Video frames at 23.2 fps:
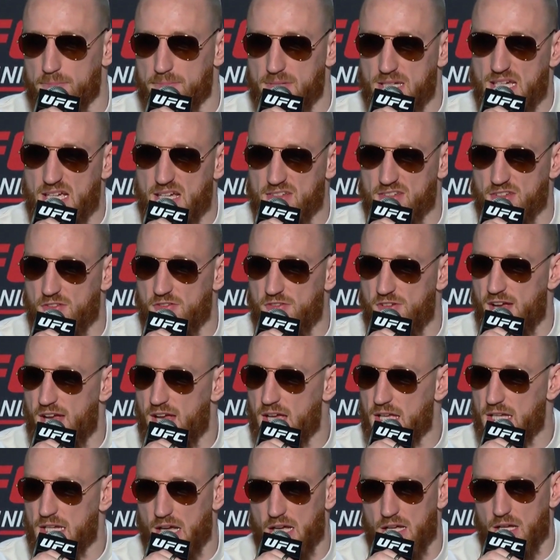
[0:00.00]
Me as a
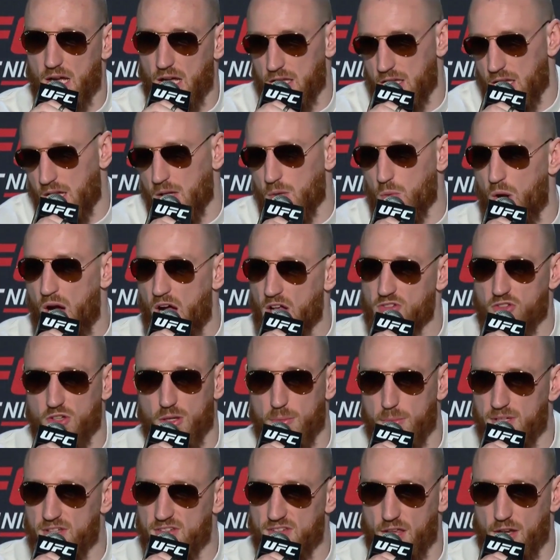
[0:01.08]
fan, I like watching
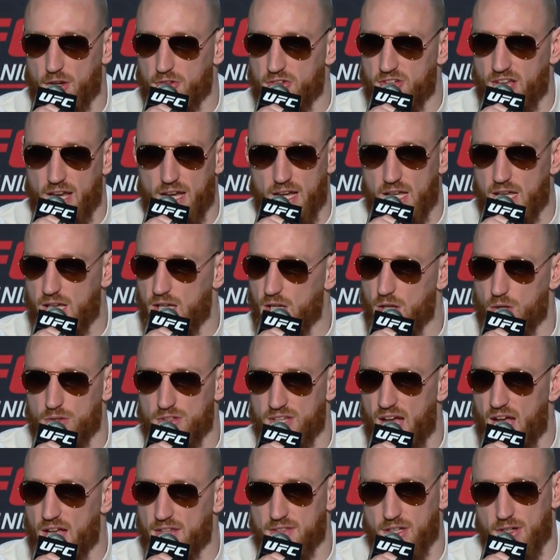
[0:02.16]
him. He's entertaining. He goes
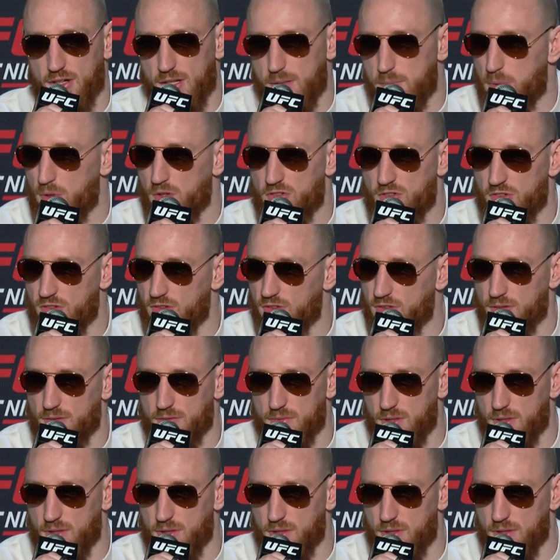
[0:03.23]
out there and he pushes.